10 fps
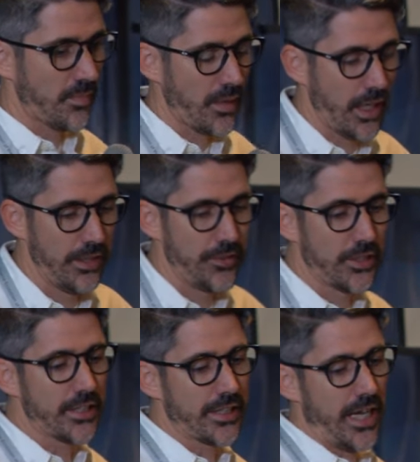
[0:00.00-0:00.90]
And if you
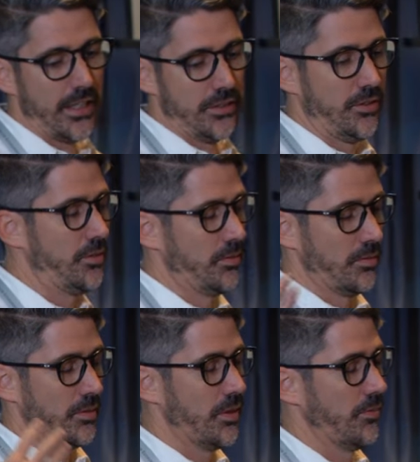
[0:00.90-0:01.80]
click that, you'll,
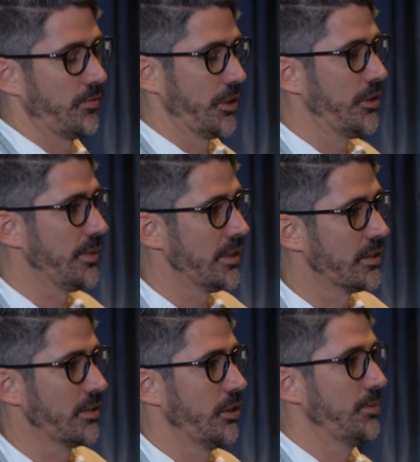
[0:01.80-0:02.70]
for
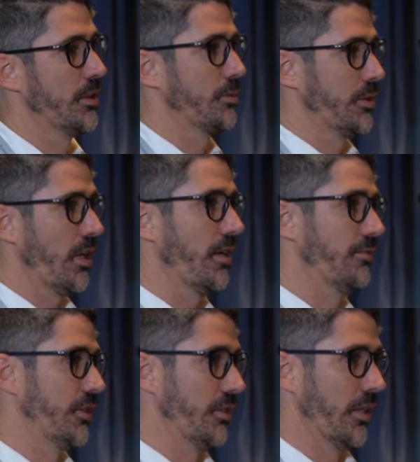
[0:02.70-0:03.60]
humans, humans resolve
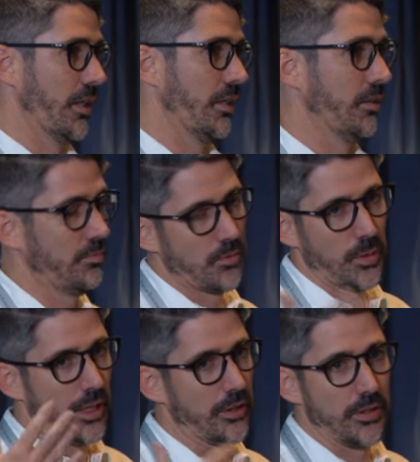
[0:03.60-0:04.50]
to a
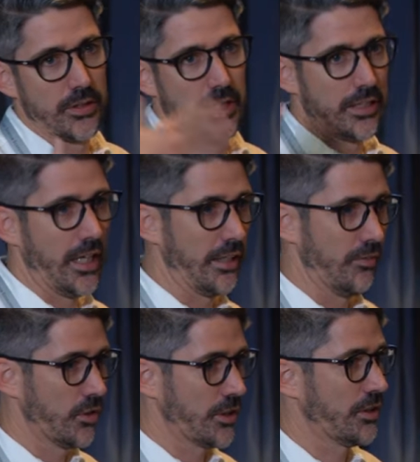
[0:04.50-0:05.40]
record that kind of
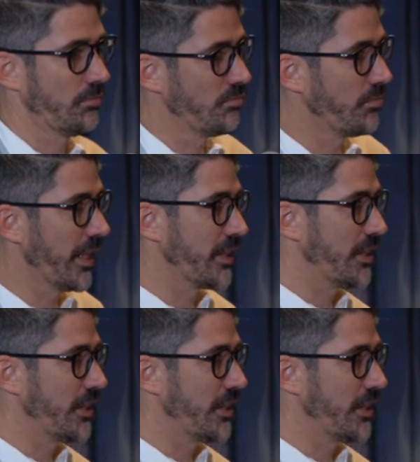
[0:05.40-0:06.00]
looks like a